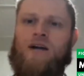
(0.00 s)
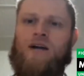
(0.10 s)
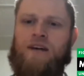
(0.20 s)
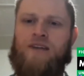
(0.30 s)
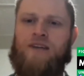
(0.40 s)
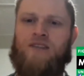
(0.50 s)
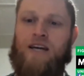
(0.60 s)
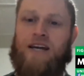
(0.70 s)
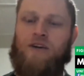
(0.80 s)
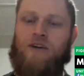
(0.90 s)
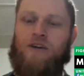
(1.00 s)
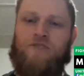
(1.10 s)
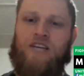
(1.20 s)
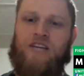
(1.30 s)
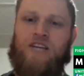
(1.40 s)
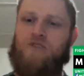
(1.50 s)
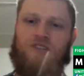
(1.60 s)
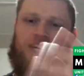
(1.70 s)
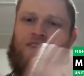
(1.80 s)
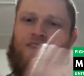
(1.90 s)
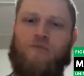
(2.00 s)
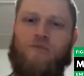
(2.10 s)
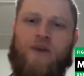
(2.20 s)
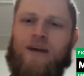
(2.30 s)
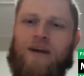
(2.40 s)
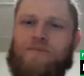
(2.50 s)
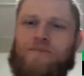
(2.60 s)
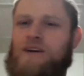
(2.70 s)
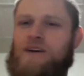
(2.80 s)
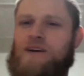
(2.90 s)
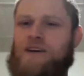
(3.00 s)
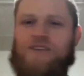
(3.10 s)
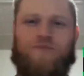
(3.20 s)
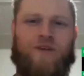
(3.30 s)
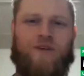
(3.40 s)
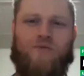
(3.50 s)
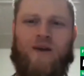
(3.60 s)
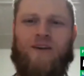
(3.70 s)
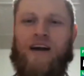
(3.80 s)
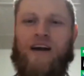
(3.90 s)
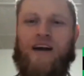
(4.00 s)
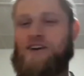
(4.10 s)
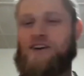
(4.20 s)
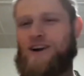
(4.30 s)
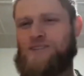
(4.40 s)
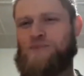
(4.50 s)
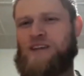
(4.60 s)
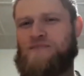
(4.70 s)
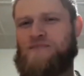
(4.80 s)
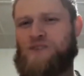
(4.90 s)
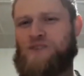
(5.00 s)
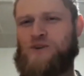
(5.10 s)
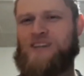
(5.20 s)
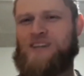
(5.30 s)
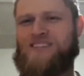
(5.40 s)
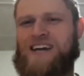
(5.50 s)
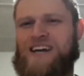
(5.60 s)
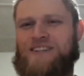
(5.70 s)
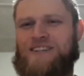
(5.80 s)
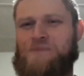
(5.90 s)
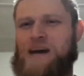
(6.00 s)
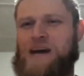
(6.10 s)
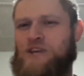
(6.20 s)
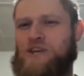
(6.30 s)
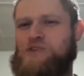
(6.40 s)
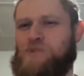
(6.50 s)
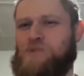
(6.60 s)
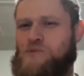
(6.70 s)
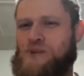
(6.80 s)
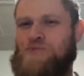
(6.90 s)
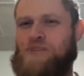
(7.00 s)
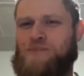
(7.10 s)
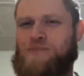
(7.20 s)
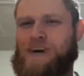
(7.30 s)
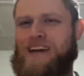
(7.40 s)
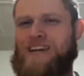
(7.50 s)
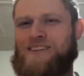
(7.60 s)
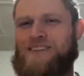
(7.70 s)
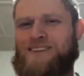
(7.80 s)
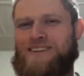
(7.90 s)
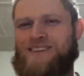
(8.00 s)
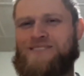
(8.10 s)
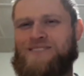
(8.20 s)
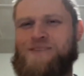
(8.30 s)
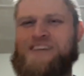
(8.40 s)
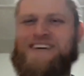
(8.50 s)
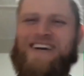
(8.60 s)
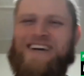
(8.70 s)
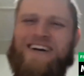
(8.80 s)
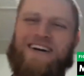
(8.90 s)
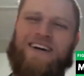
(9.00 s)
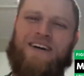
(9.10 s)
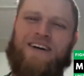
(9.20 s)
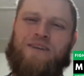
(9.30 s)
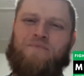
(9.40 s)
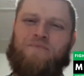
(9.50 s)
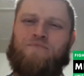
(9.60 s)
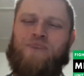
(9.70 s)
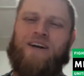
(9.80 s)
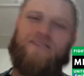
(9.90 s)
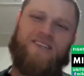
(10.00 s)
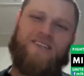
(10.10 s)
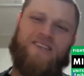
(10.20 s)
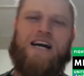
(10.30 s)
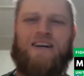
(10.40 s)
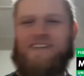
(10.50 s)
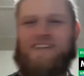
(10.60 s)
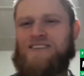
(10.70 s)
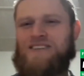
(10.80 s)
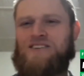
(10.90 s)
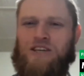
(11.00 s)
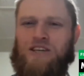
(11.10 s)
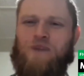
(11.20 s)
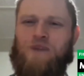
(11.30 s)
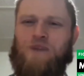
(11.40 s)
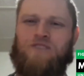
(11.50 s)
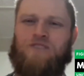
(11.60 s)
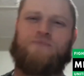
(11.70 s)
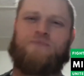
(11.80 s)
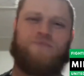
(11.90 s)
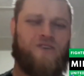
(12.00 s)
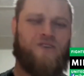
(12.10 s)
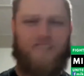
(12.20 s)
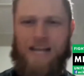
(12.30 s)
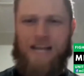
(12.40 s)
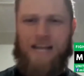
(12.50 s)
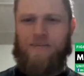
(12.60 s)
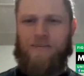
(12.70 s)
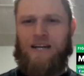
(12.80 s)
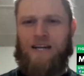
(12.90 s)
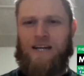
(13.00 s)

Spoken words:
legs, I get a hold of his hips, just heave him right up, spin him around. I contemplated for a quick second to Matt Hughes him and run him into my end of the ring. But I was like, this is a good spot to drop him. So I slammed him down there.